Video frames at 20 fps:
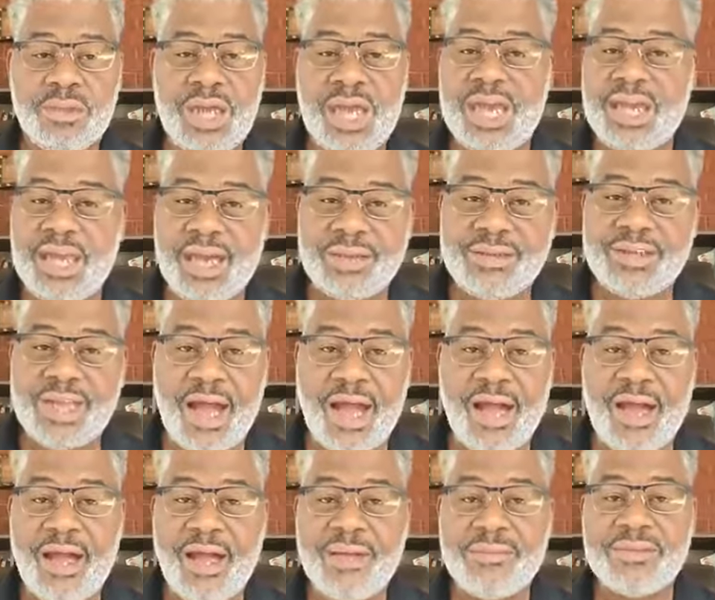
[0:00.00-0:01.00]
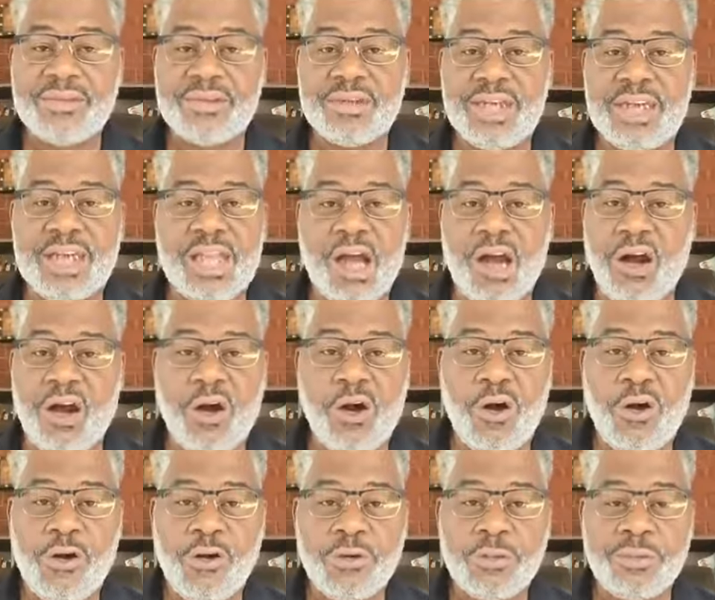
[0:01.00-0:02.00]
At our jobs, in our
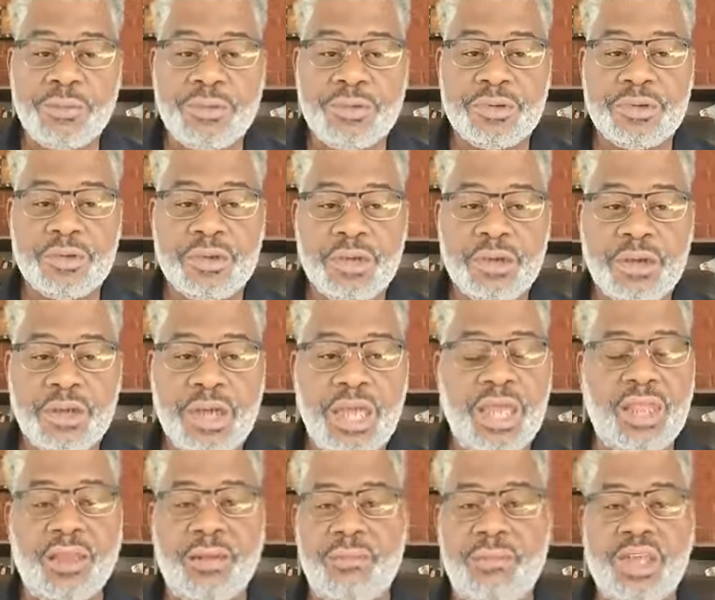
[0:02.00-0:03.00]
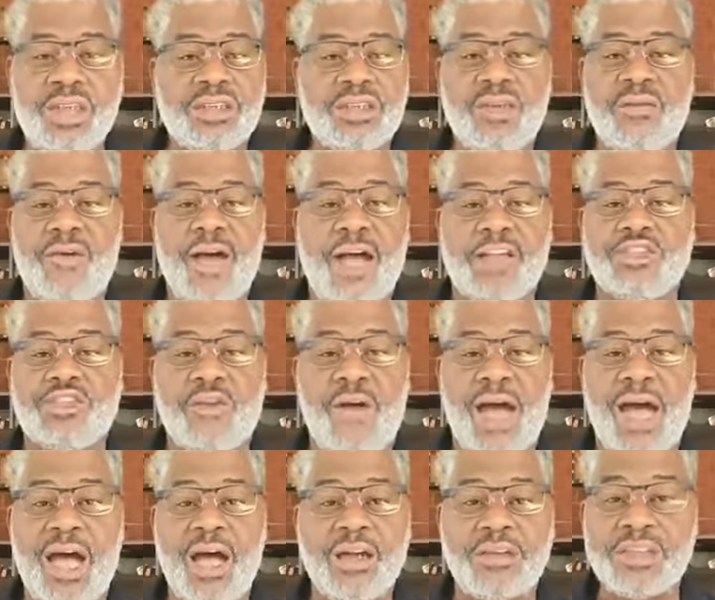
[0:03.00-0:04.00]
homes, in the midst of our
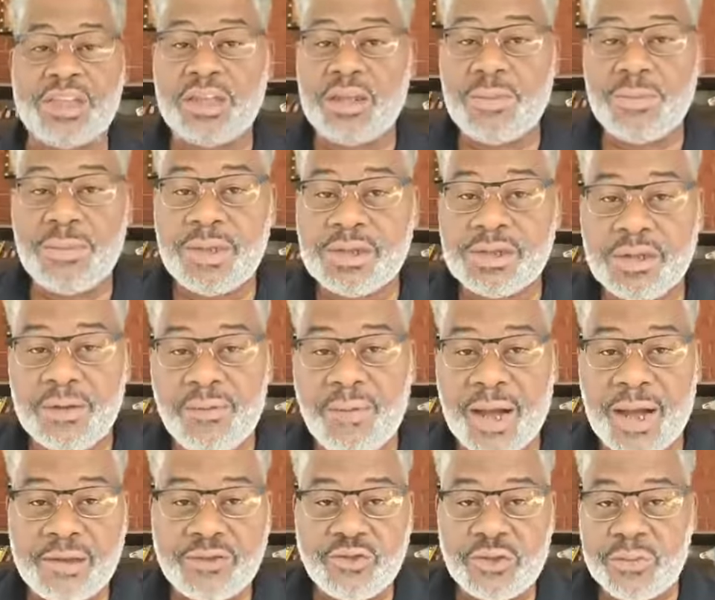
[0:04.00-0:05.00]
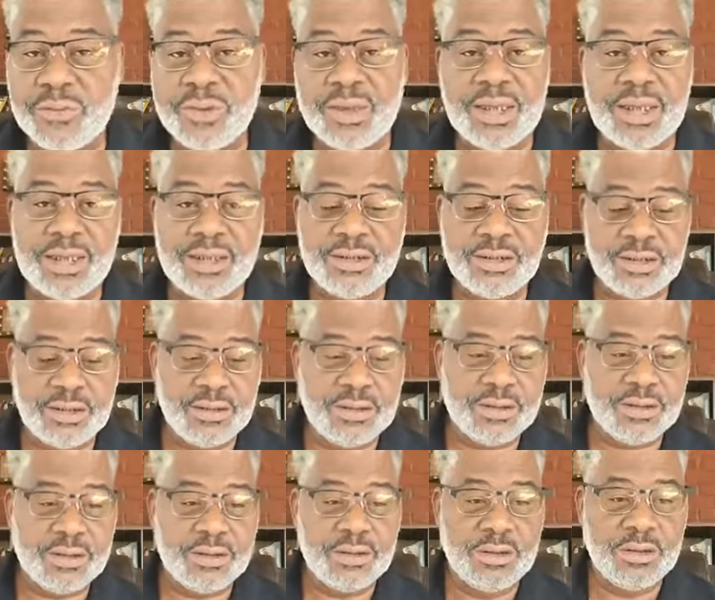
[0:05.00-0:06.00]
trials, in the midst of our tribulations,
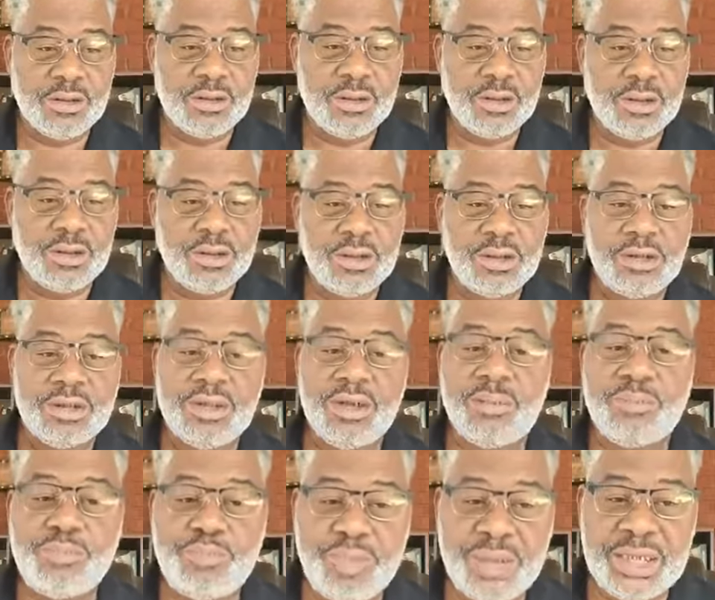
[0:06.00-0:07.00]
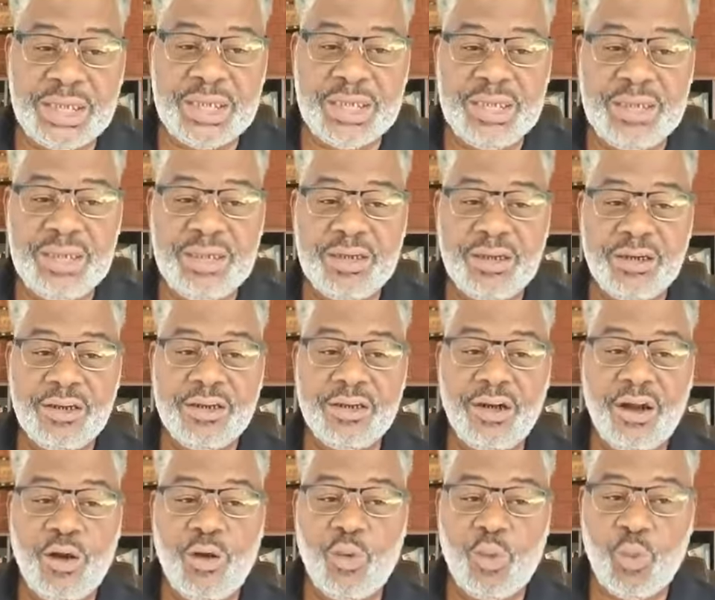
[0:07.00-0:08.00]
to be
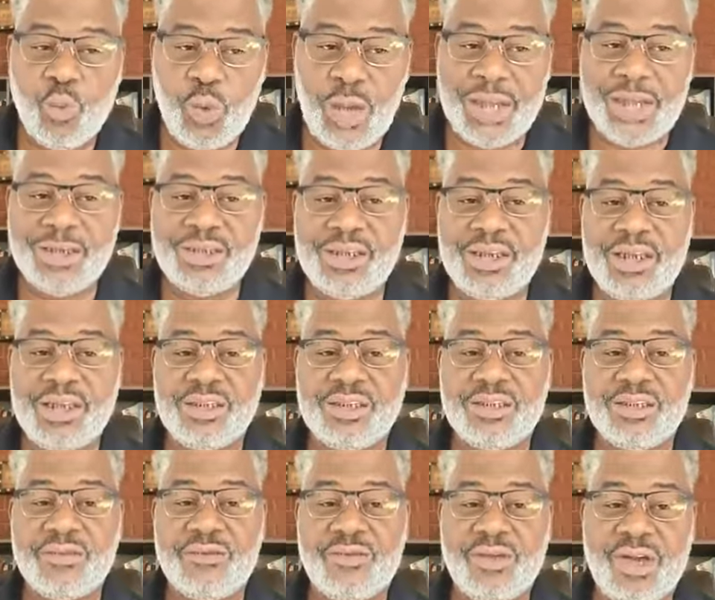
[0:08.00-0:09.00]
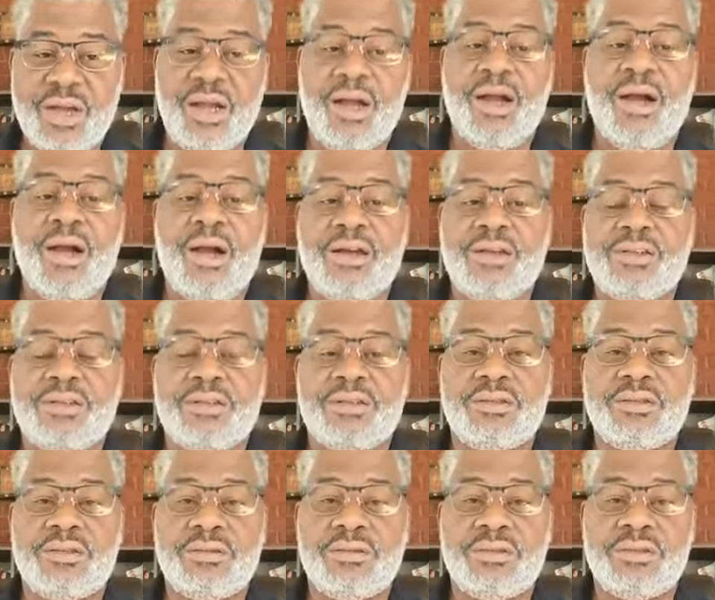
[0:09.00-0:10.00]
a witness for God.
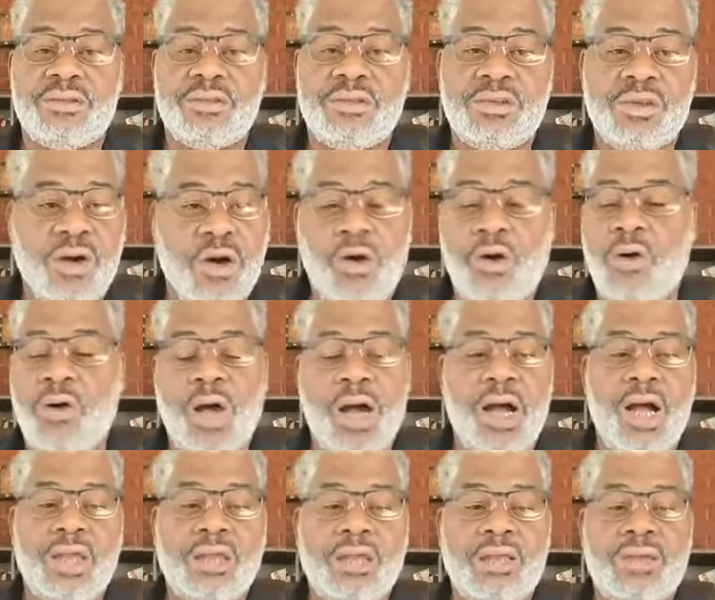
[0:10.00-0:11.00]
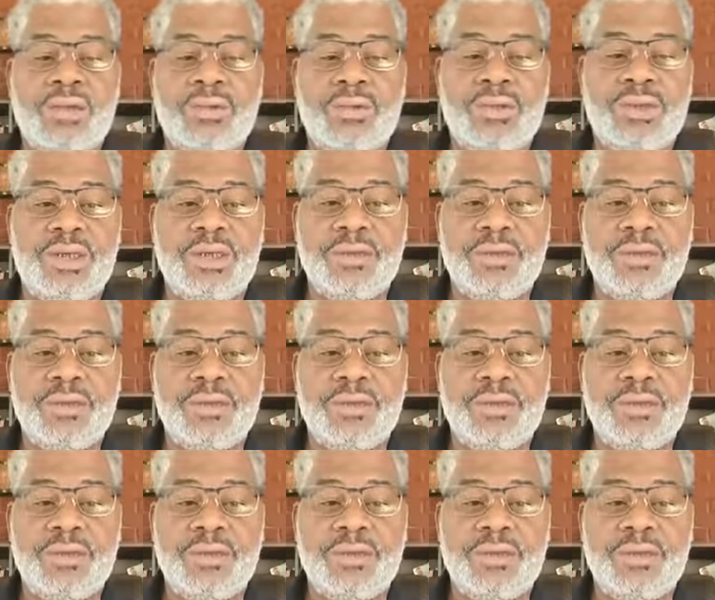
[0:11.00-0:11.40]
Oh, hallelujah.